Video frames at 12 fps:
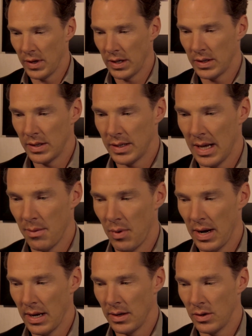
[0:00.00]
things to
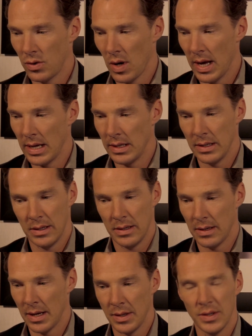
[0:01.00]
celebrate and try
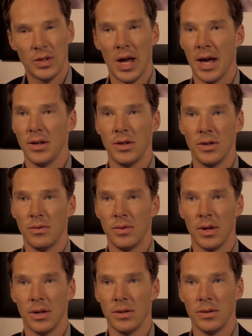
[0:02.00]
and understand
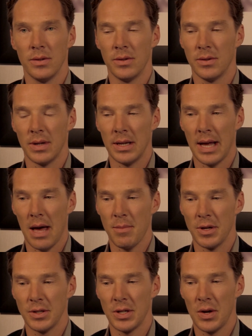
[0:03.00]
and, and
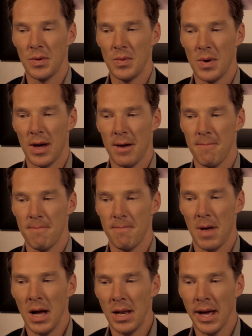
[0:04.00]
inhabit. So um,
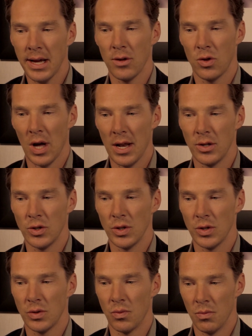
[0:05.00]
I like a challenge
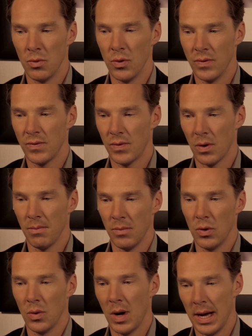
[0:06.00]
that's removed from
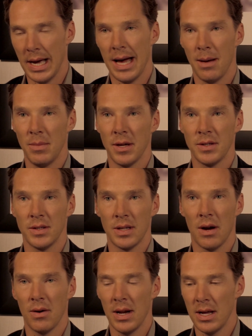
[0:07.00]
who I am
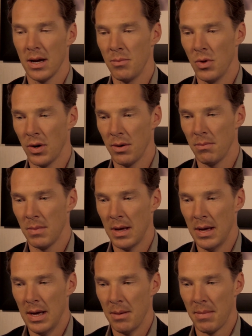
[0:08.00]
necessarily. I'm not a
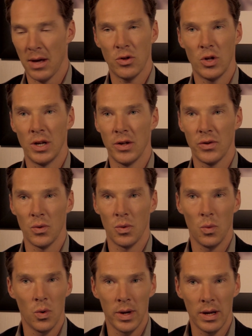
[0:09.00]
maths genius or a
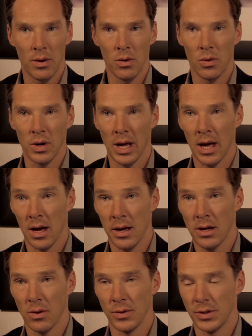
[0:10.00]
war hero or a gay
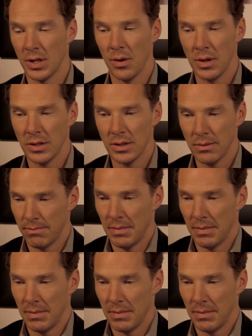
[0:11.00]
icon. So it's